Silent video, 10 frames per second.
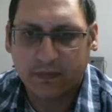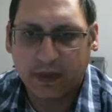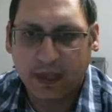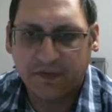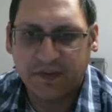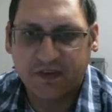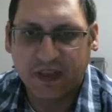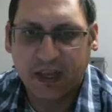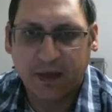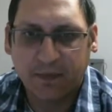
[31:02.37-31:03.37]
Heavy
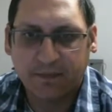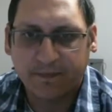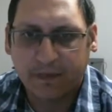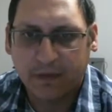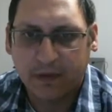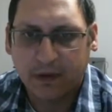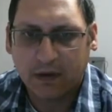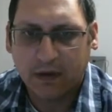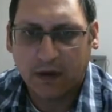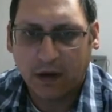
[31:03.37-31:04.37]
Slam.
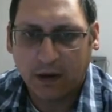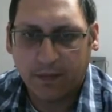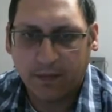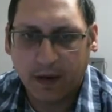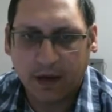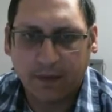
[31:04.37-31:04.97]
I'm gonna